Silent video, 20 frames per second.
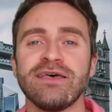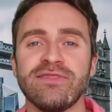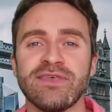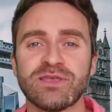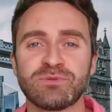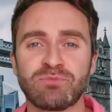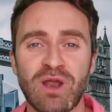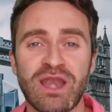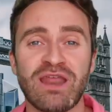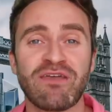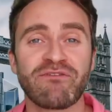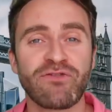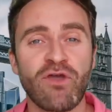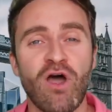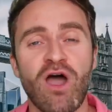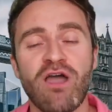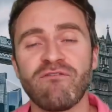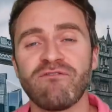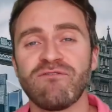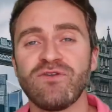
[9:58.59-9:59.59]
There's plenty of
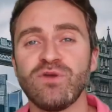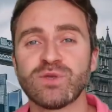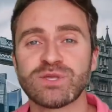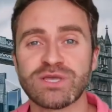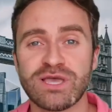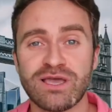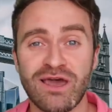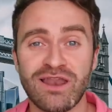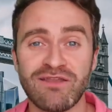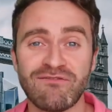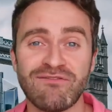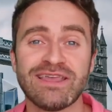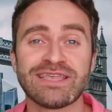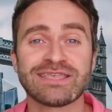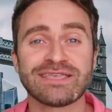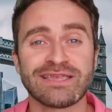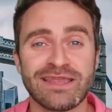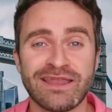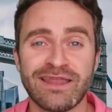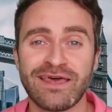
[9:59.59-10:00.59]
time for you to kind of
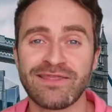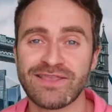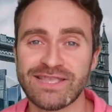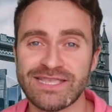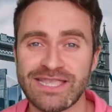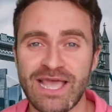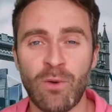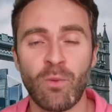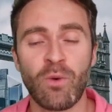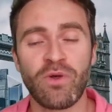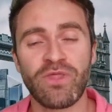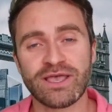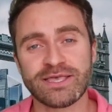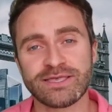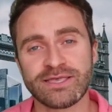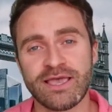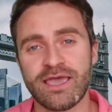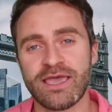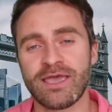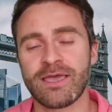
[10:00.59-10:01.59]
listen and understand what they're
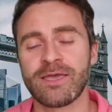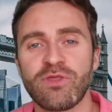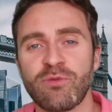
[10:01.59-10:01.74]
saying.